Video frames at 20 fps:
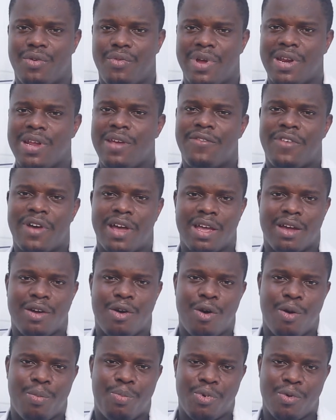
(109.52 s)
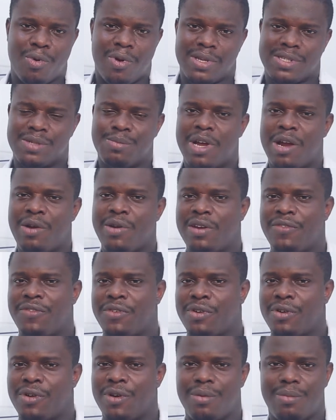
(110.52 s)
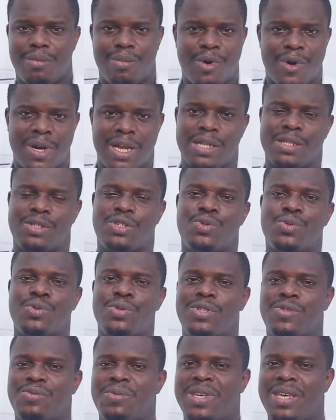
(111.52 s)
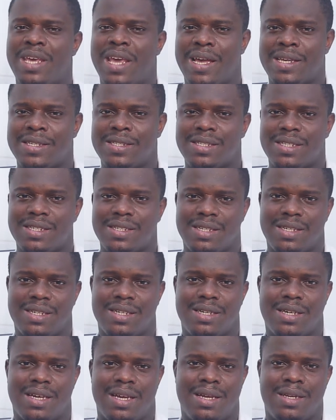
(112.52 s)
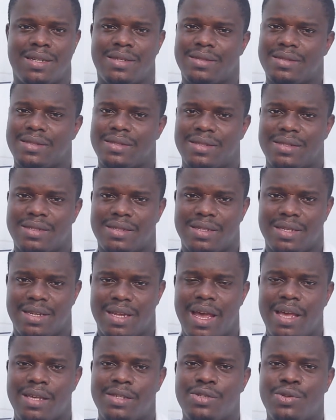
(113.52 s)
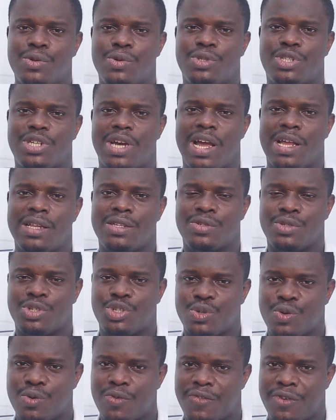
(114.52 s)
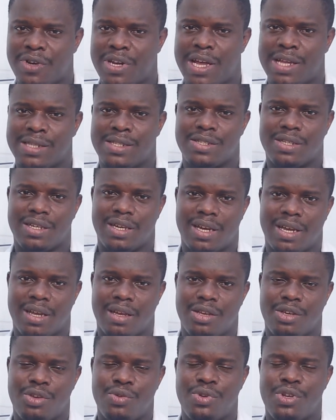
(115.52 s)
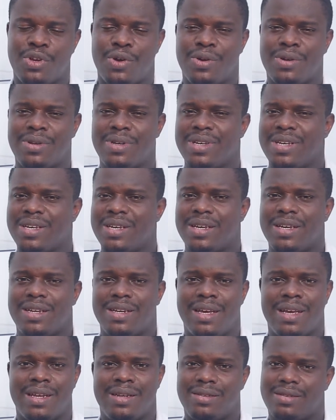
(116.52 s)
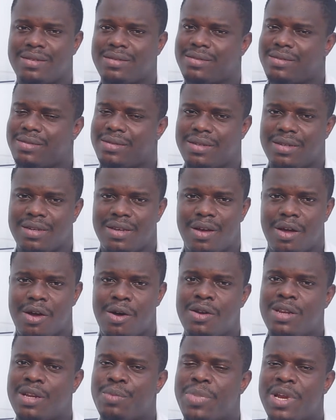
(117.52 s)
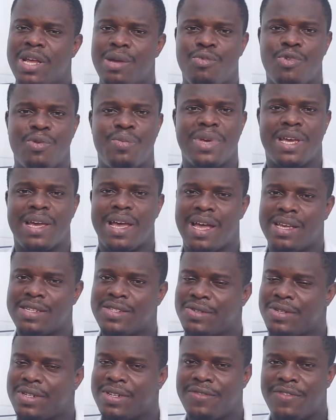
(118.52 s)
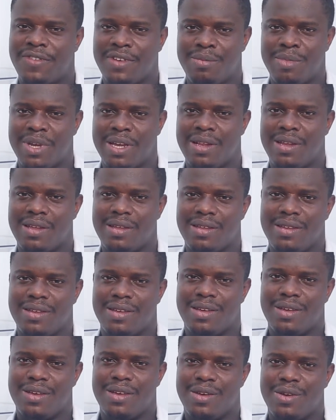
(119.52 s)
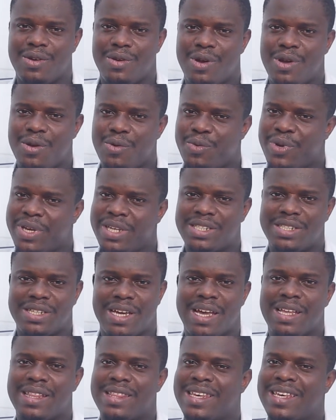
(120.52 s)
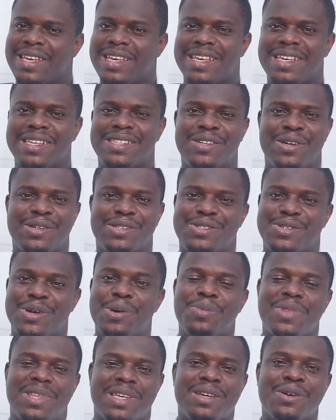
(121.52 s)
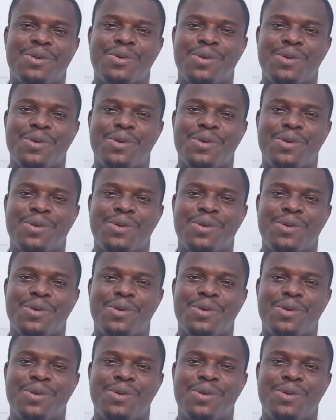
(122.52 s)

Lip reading: whenever a couple is married for more than 2-3 years and there is no child to show for that union, then all the blame will be cast on the female, which I think is not something